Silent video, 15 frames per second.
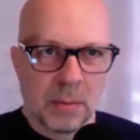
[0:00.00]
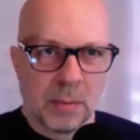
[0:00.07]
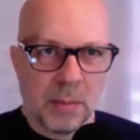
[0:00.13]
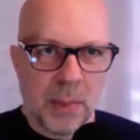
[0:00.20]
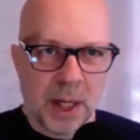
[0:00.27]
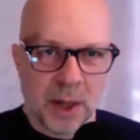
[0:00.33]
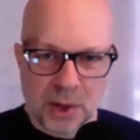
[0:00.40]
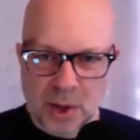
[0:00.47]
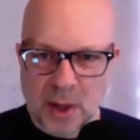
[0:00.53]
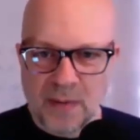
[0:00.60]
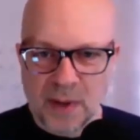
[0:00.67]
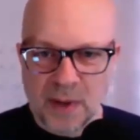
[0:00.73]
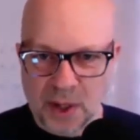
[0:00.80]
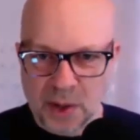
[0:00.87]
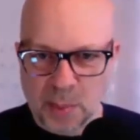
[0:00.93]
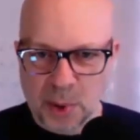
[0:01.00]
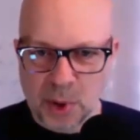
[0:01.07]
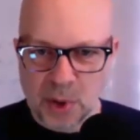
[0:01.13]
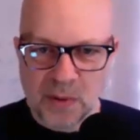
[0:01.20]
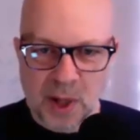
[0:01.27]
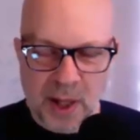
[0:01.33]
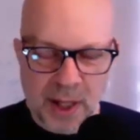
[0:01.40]
making sure everything's
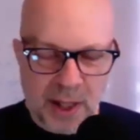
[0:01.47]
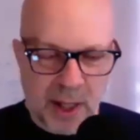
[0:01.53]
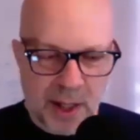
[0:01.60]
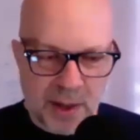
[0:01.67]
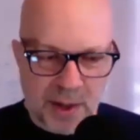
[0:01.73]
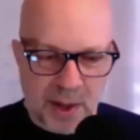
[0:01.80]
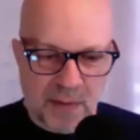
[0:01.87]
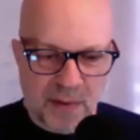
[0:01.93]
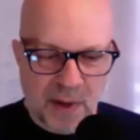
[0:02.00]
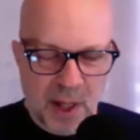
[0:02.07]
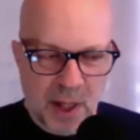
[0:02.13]
approved and all that kind of stuff.